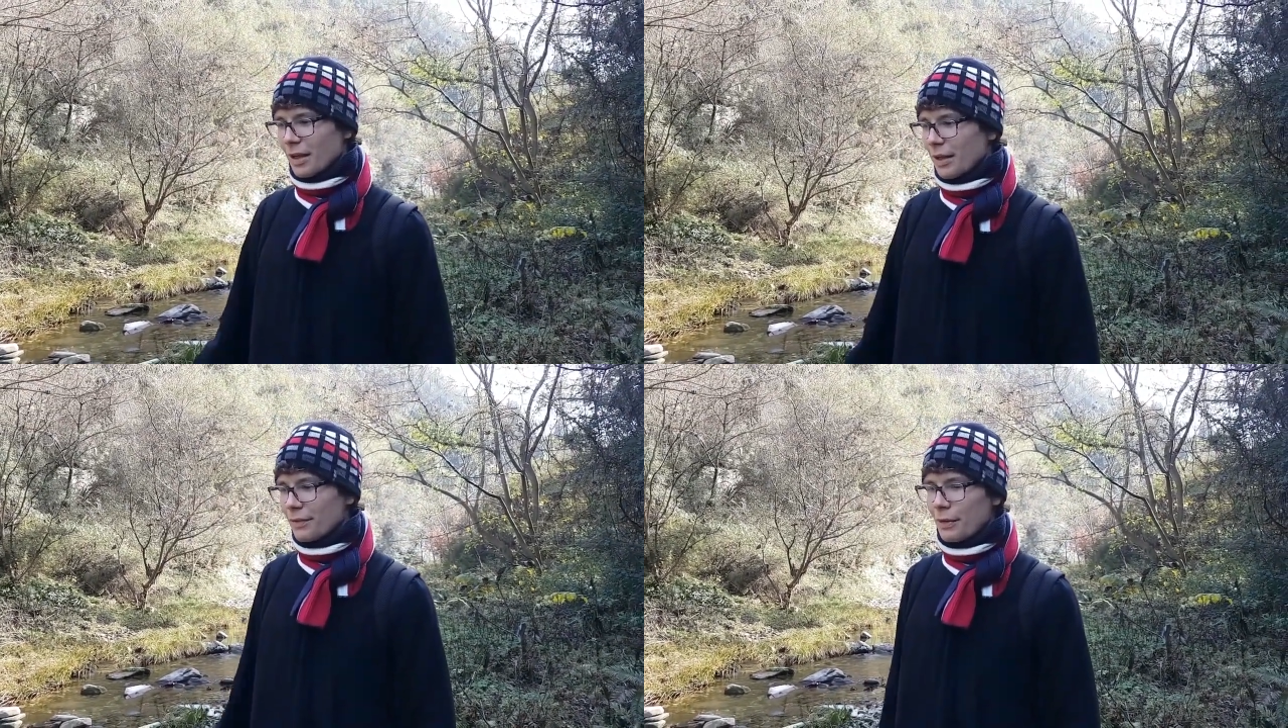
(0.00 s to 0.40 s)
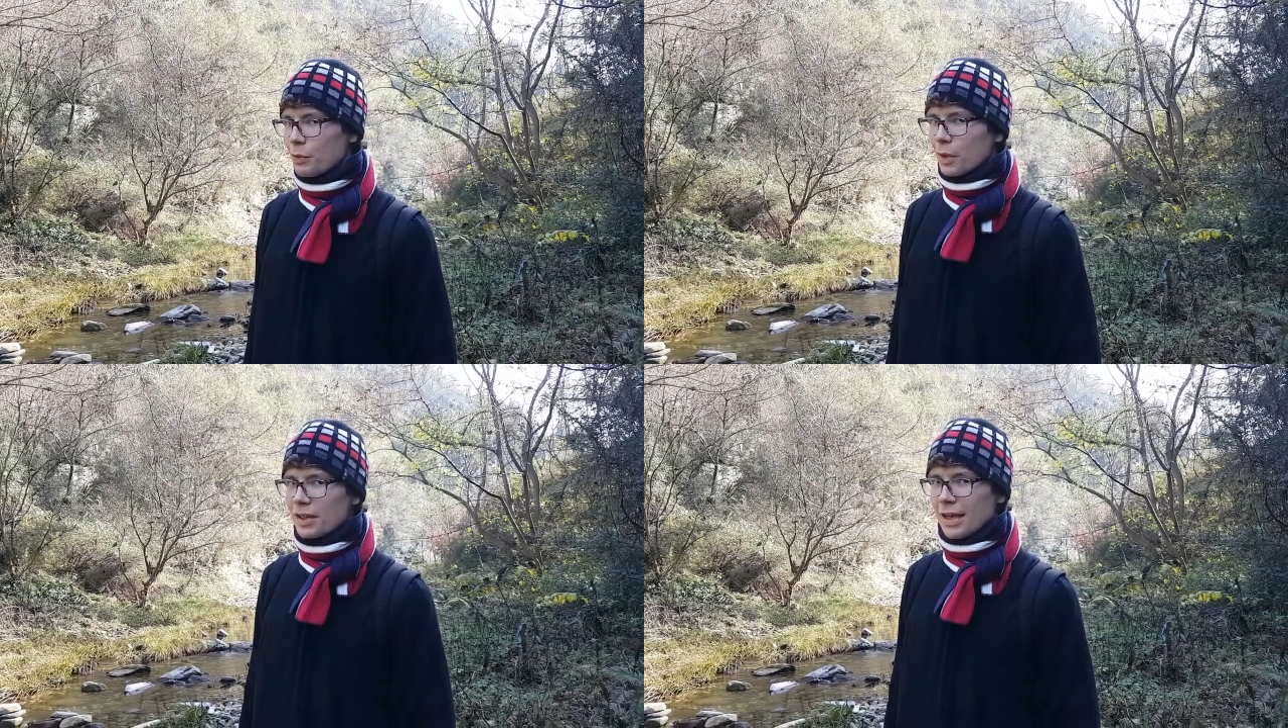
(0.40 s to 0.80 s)
if
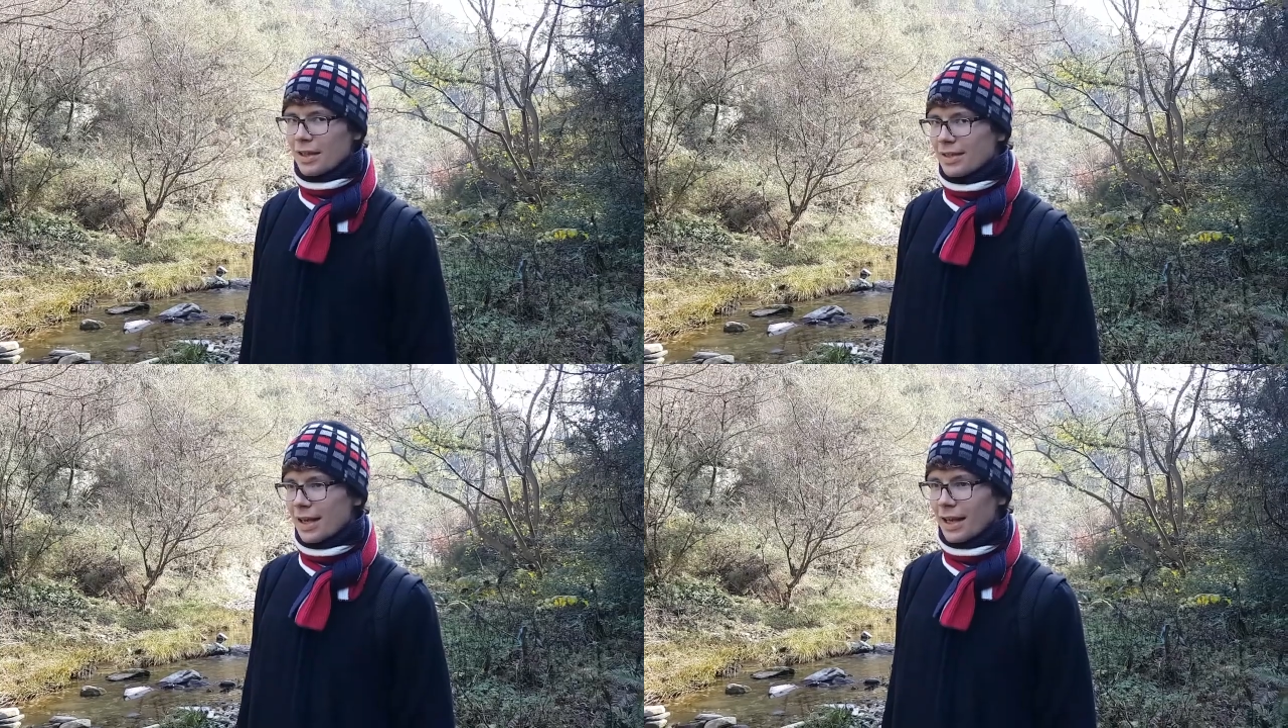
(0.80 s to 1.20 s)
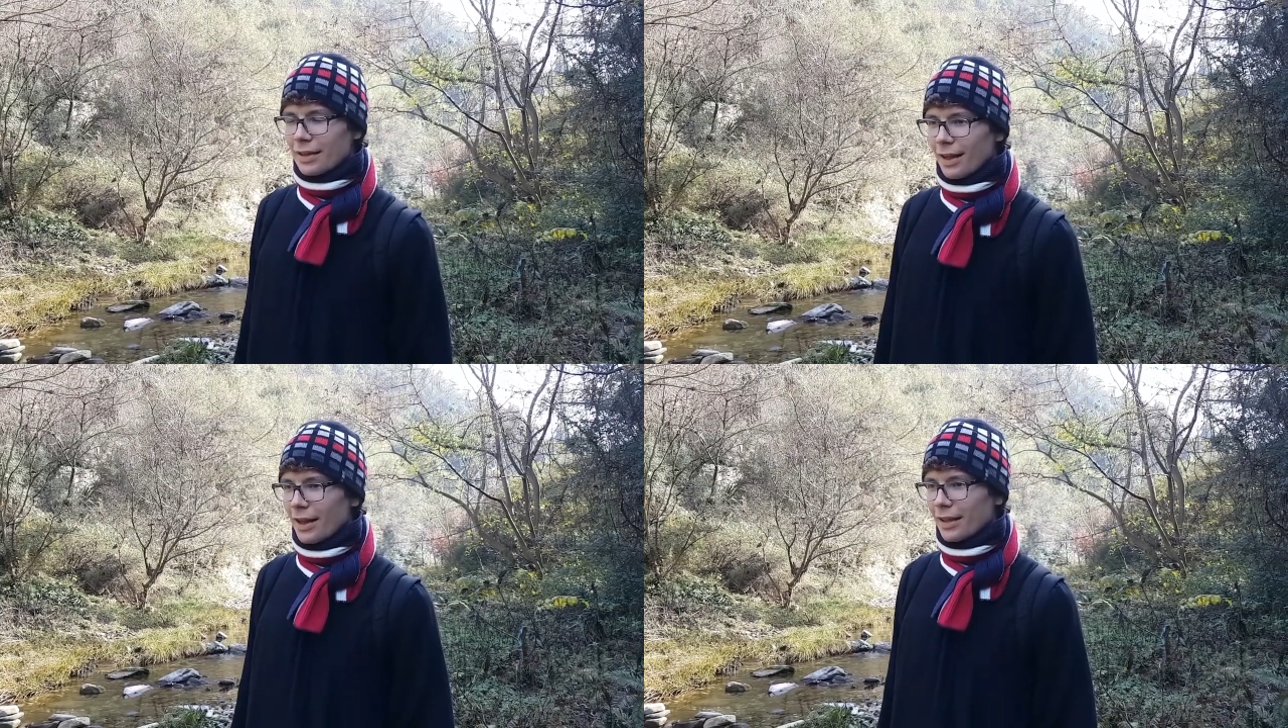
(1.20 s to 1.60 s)
everyone does
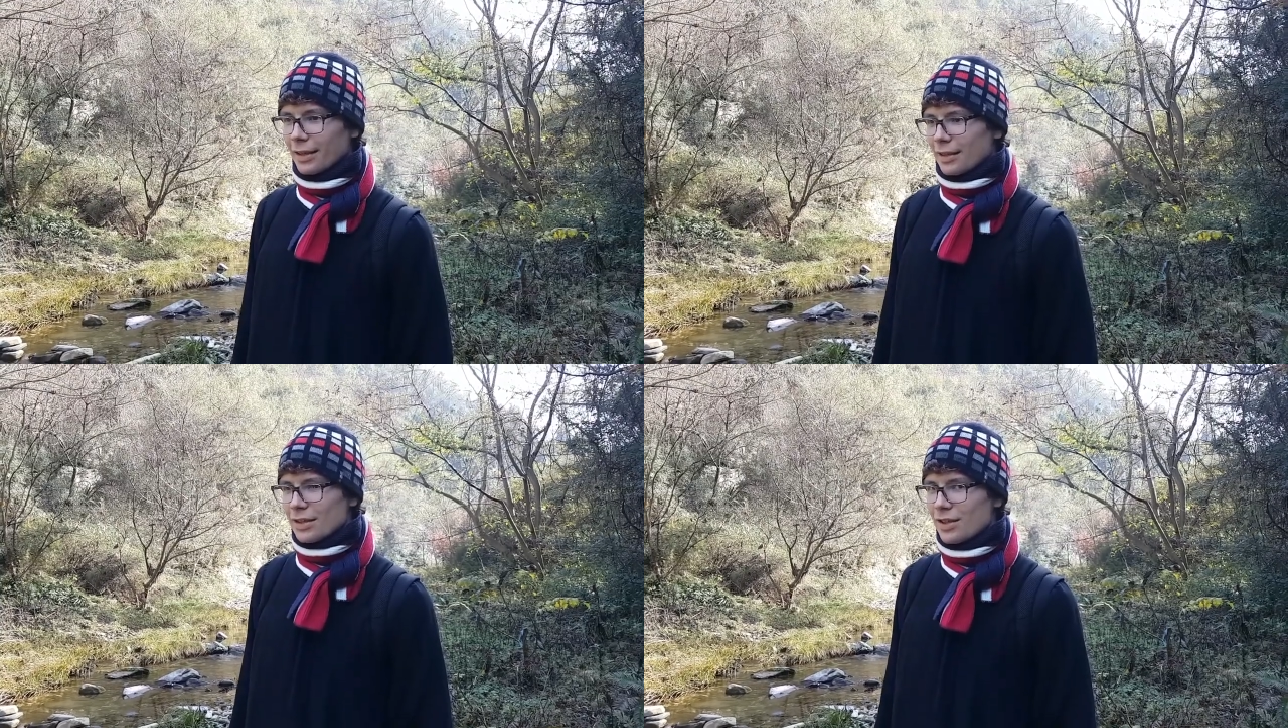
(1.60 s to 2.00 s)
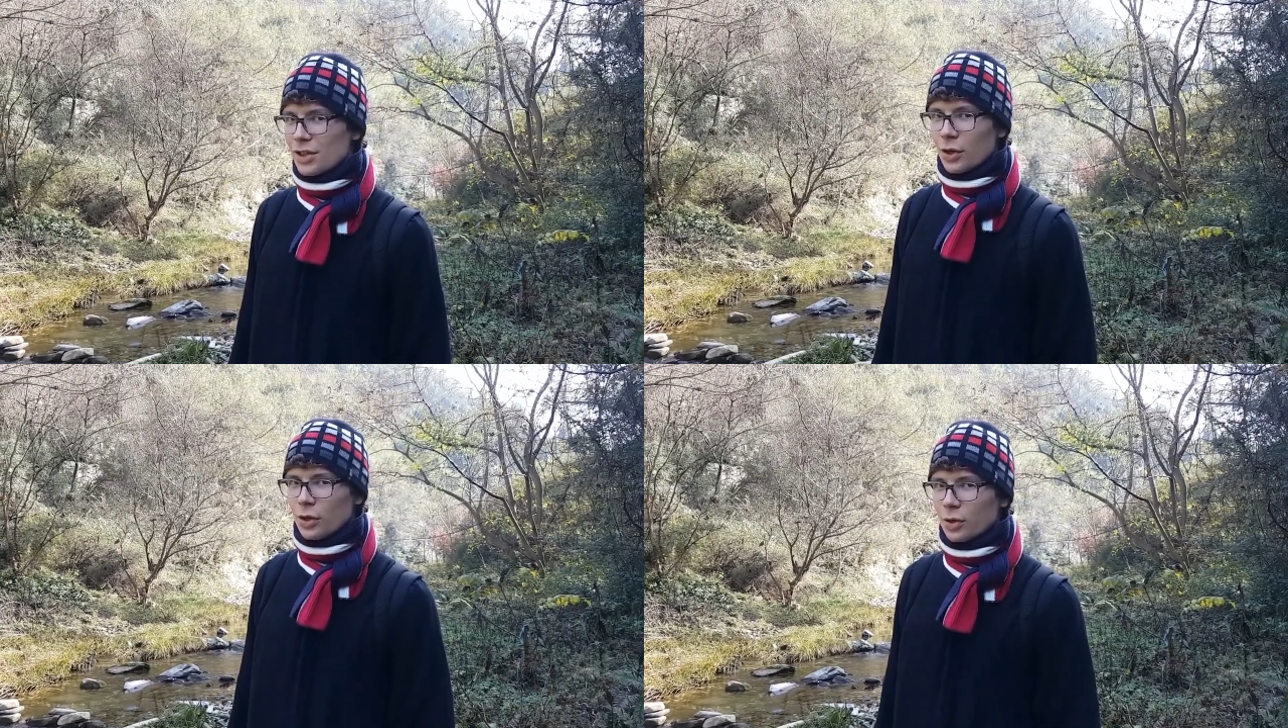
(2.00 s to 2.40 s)
that, like, it's
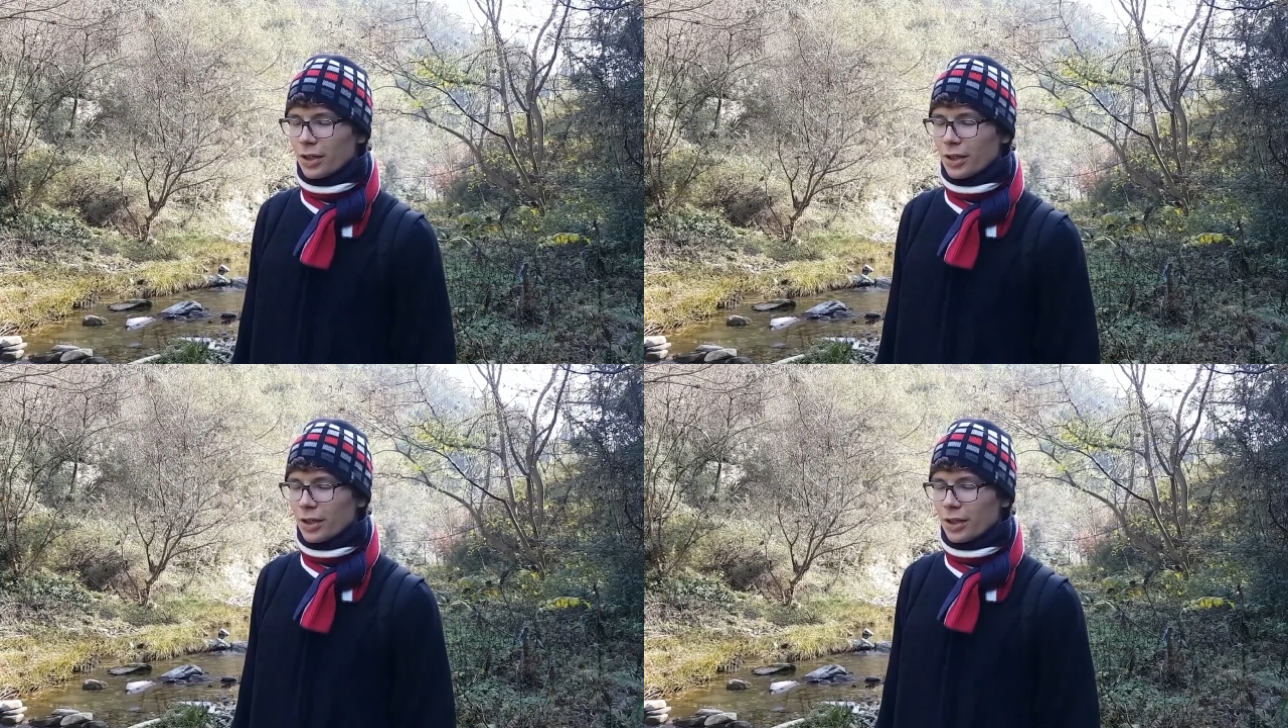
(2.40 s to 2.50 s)
so